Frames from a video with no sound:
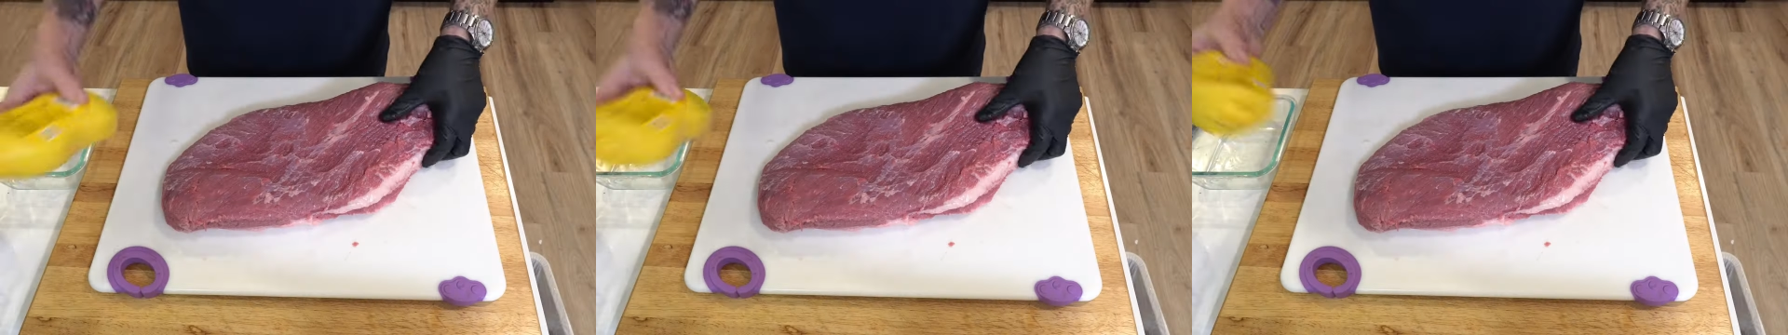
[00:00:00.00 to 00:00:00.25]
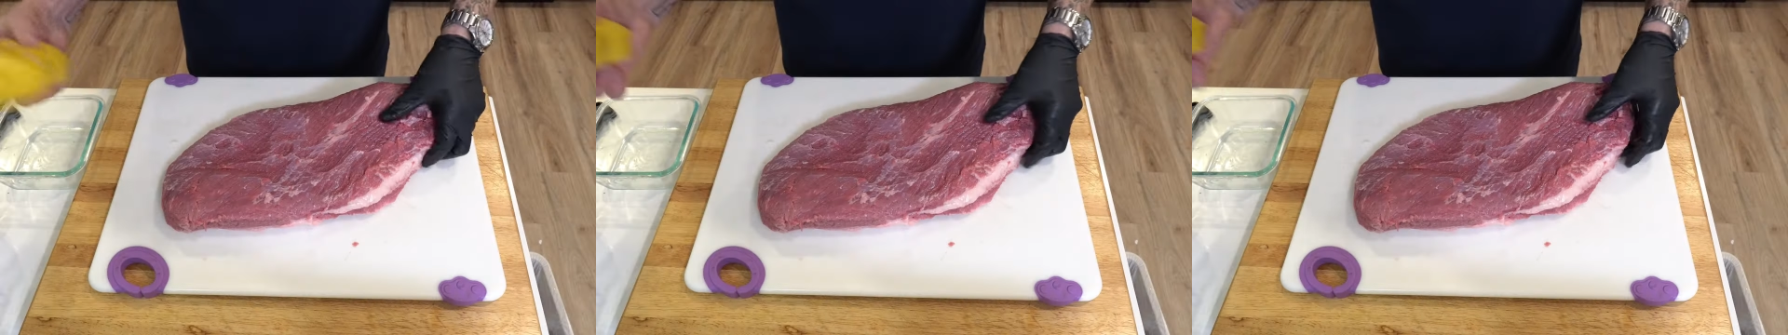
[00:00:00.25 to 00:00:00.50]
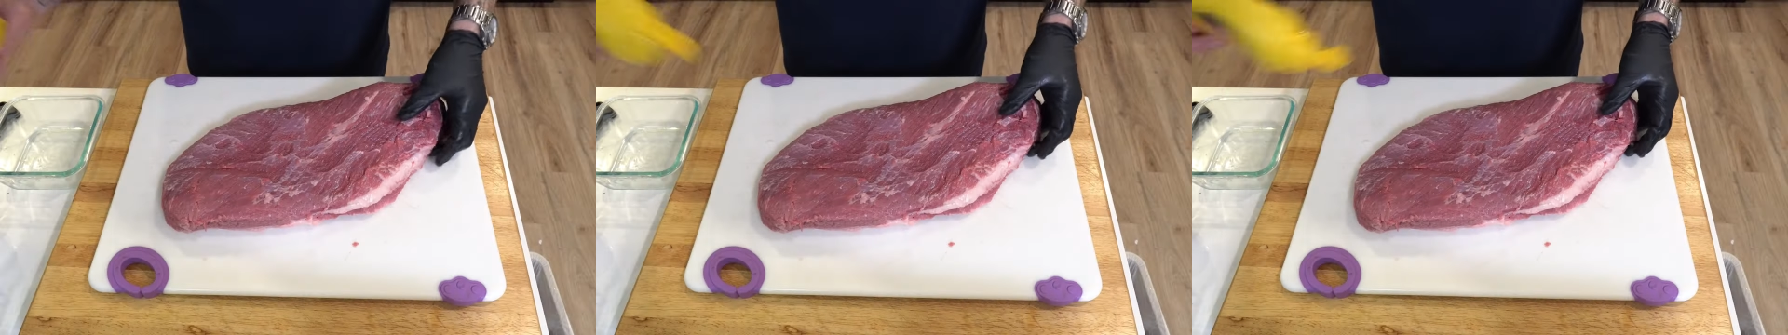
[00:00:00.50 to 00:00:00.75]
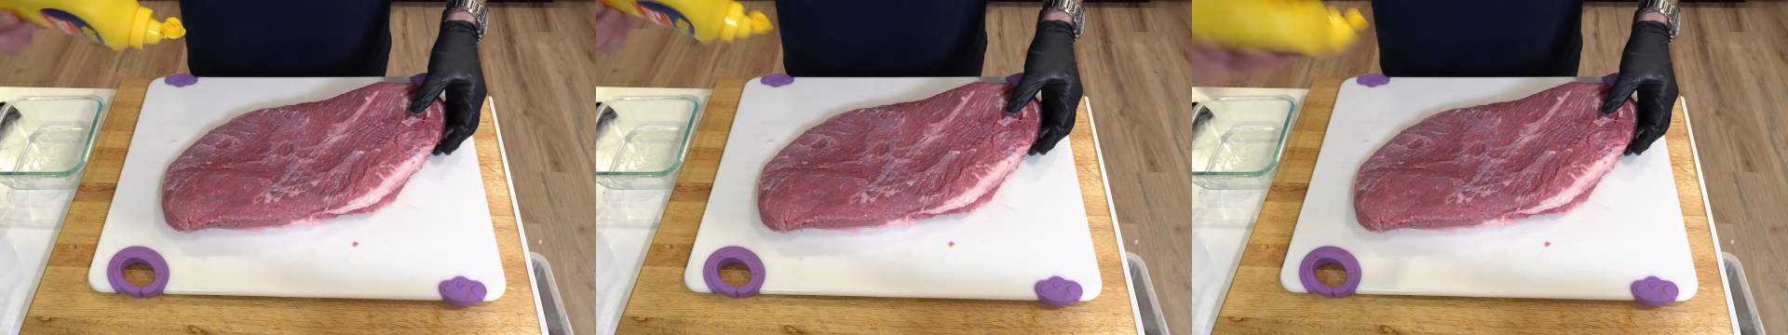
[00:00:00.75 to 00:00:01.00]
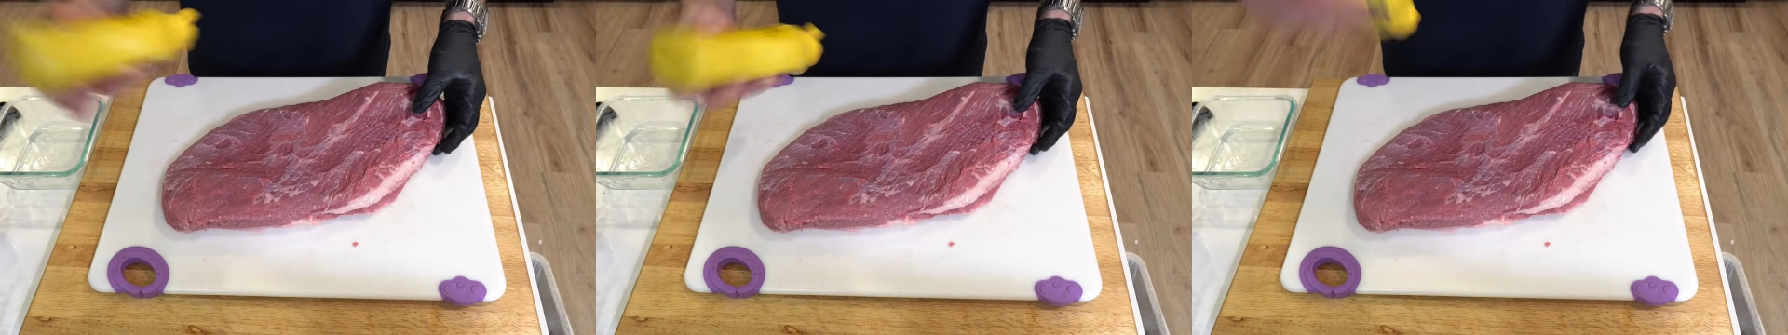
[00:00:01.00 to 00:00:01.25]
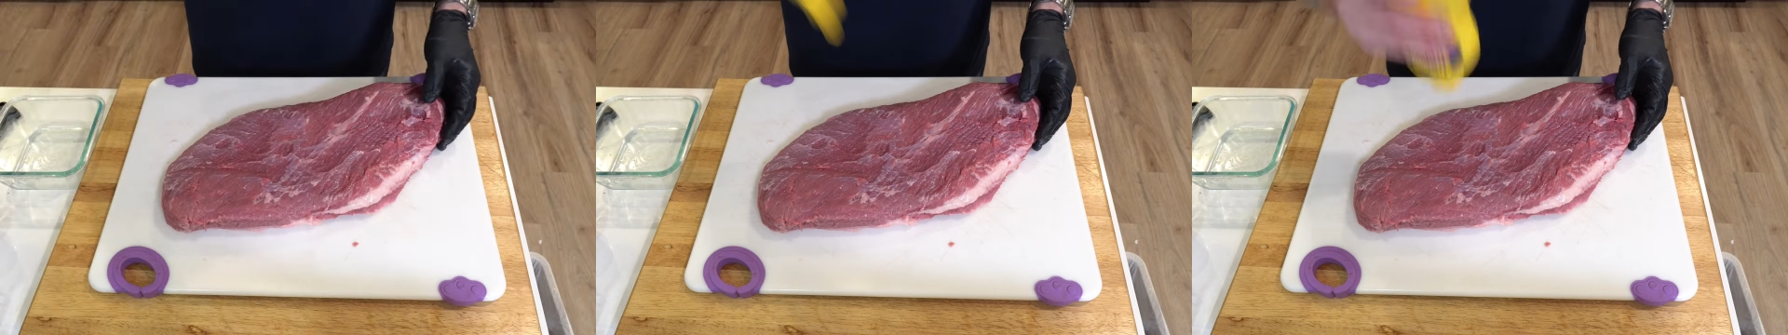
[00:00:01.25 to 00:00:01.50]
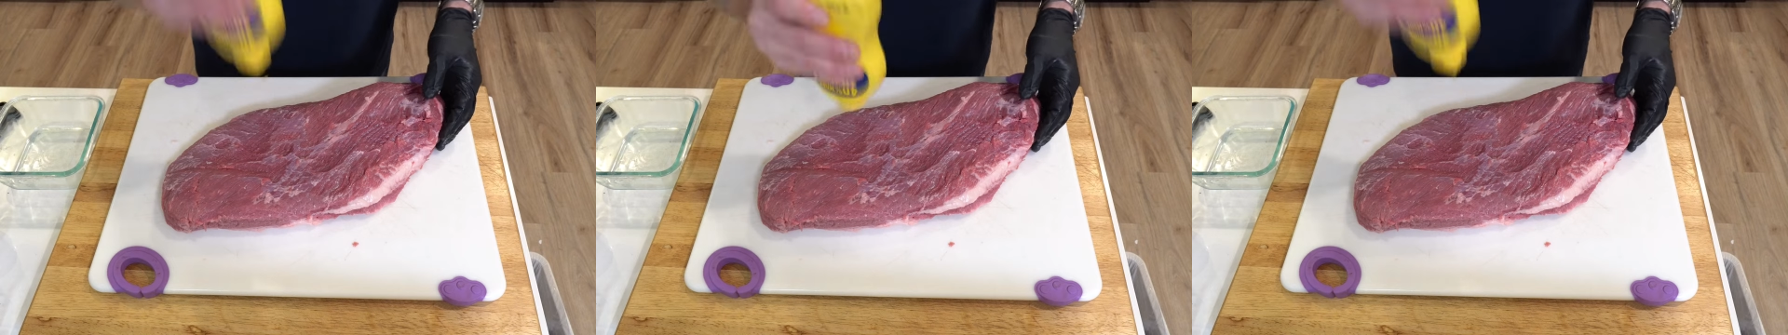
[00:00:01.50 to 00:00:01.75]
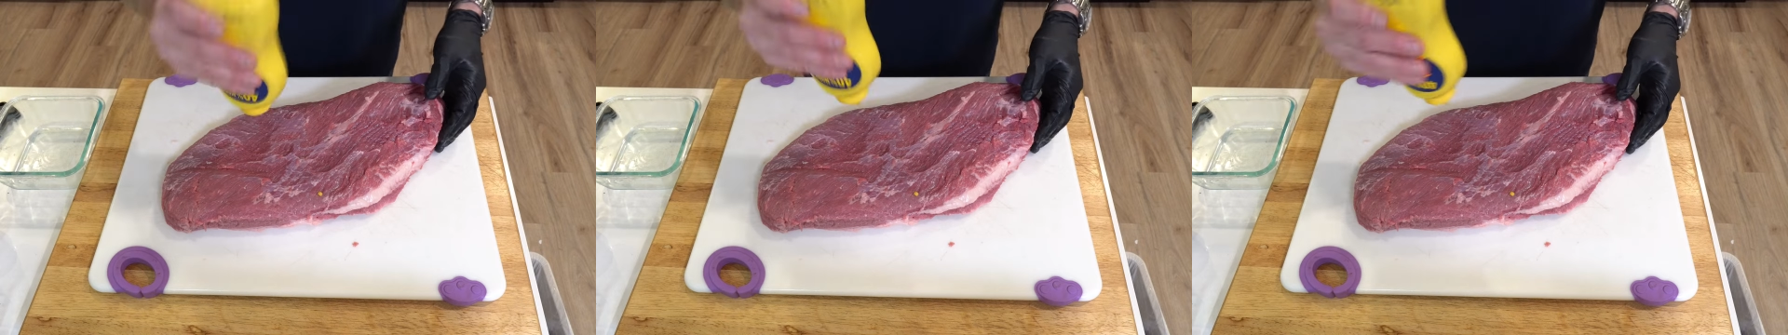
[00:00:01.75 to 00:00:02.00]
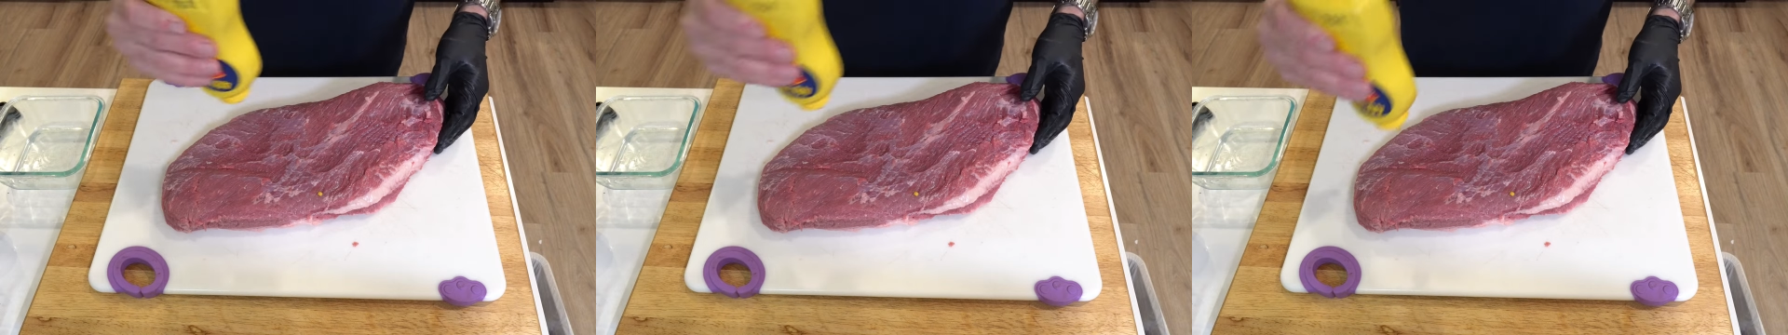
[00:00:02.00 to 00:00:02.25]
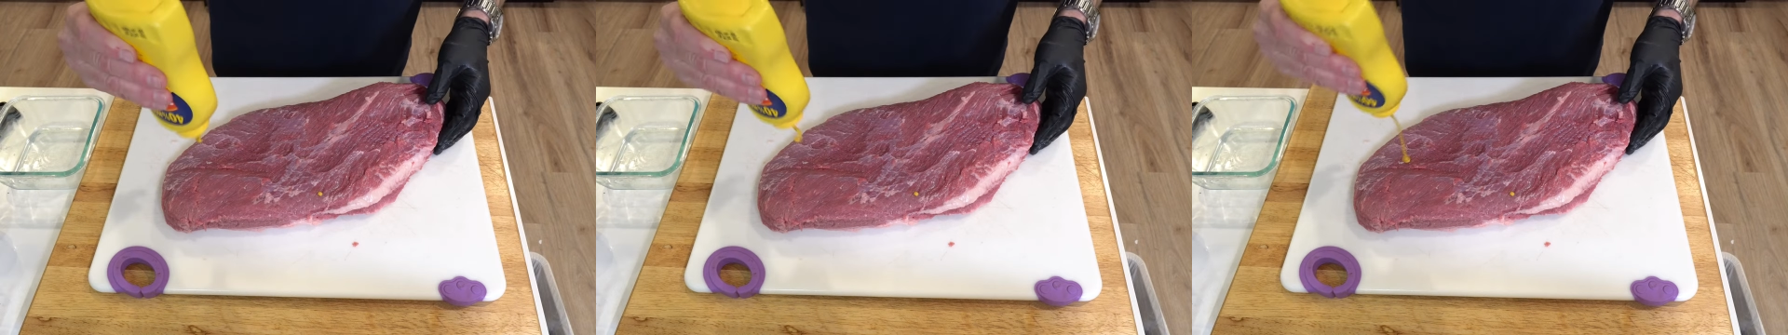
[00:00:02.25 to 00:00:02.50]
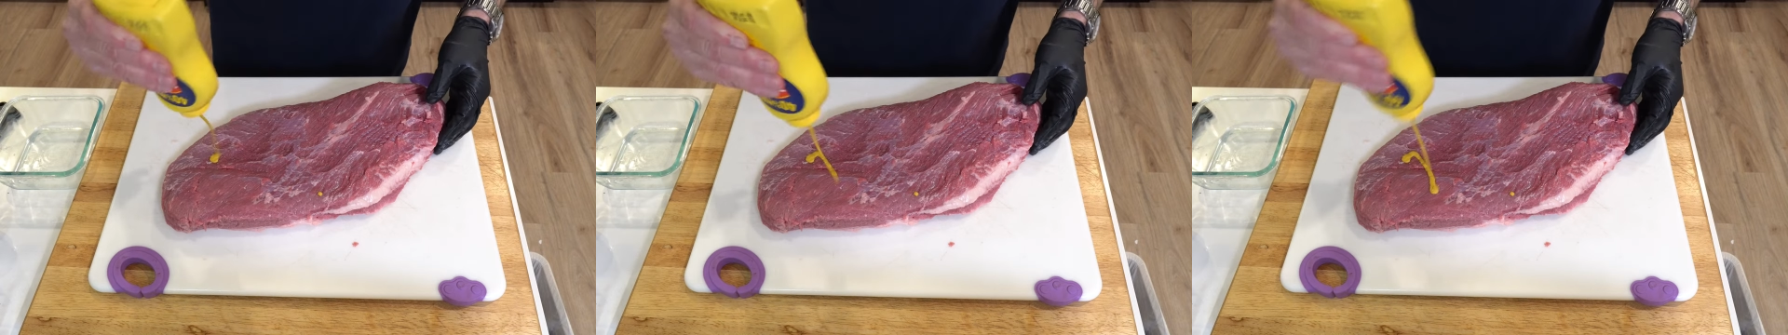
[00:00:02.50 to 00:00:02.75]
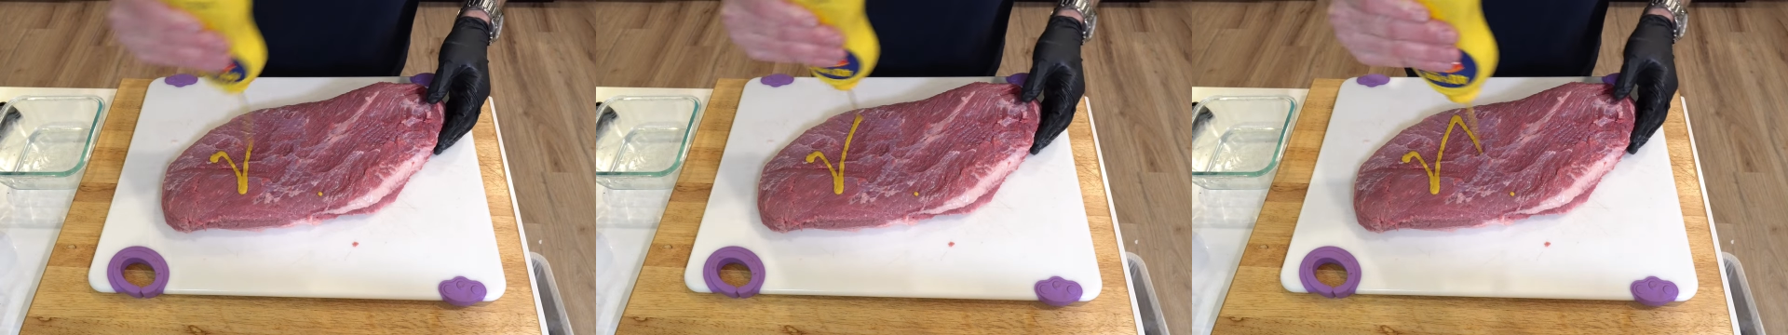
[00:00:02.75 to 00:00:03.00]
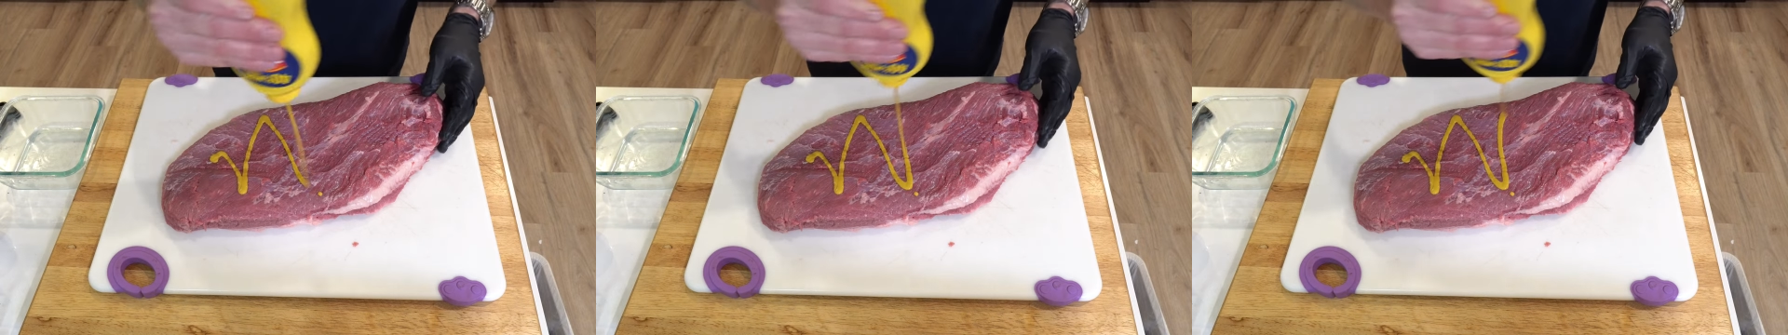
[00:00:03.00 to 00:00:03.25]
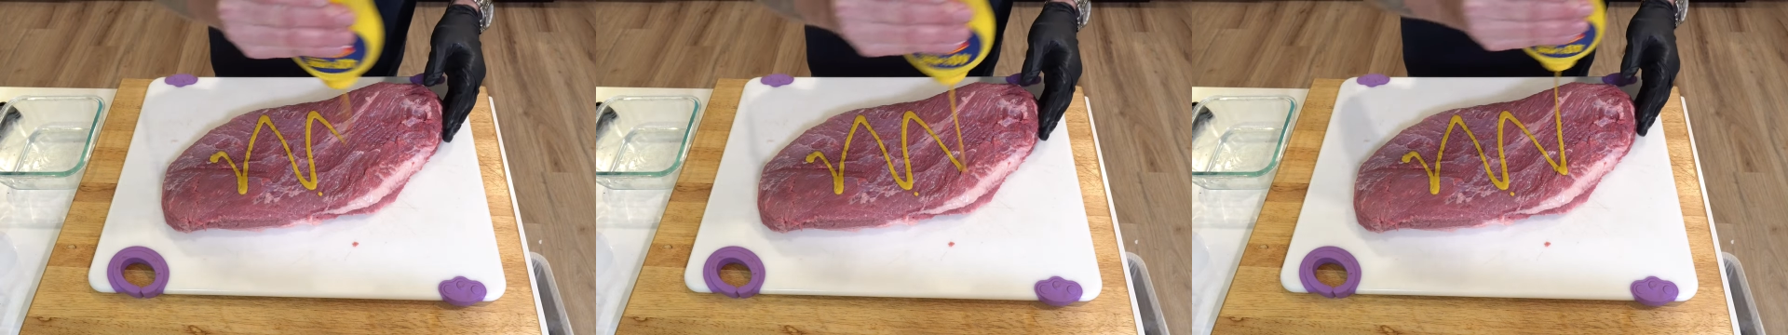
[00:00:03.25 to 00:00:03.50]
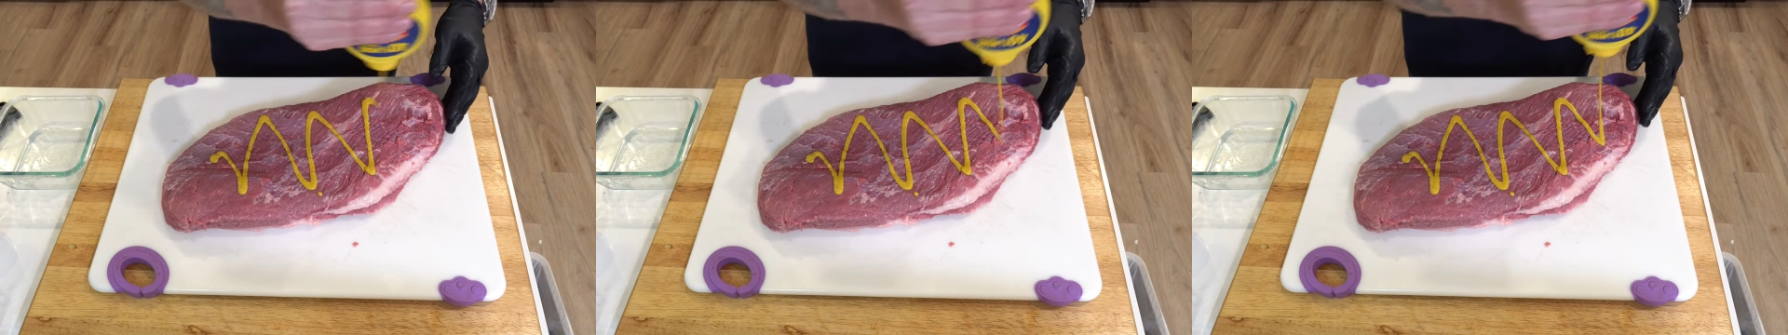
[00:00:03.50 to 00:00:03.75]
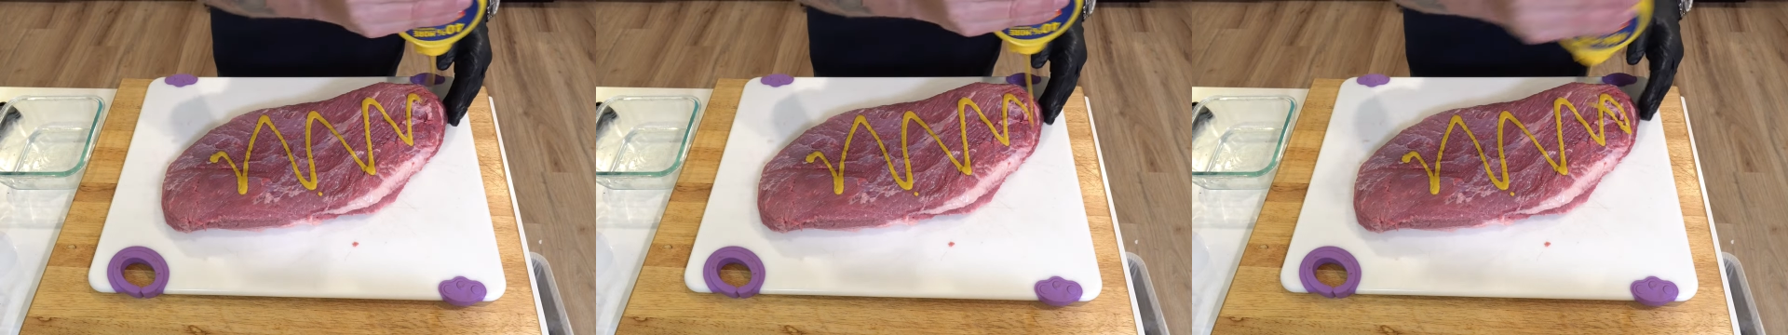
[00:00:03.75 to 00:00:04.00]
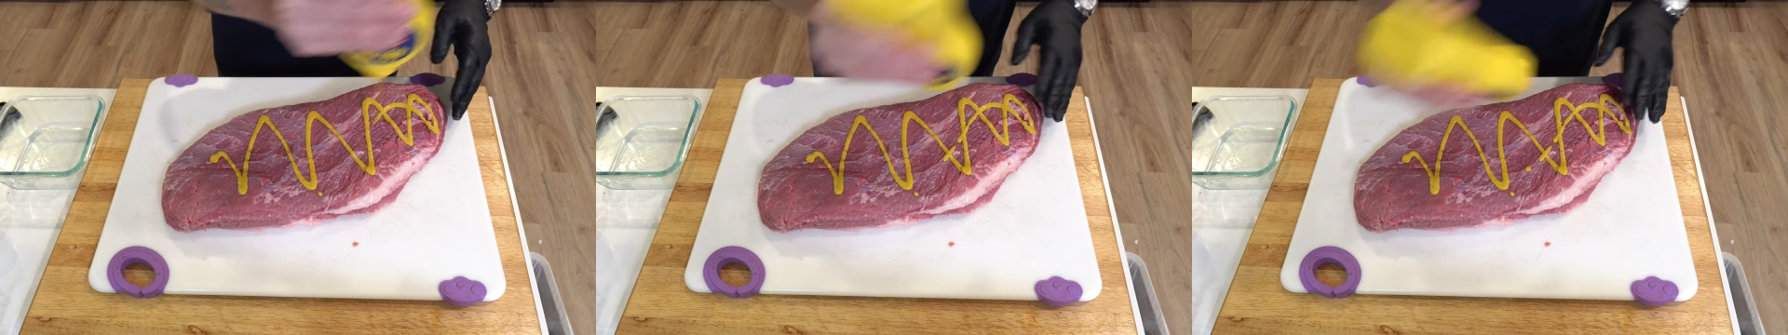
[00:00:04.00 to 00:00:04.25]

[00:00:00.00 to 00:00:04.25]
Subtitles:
Nobody's mouth can be seen.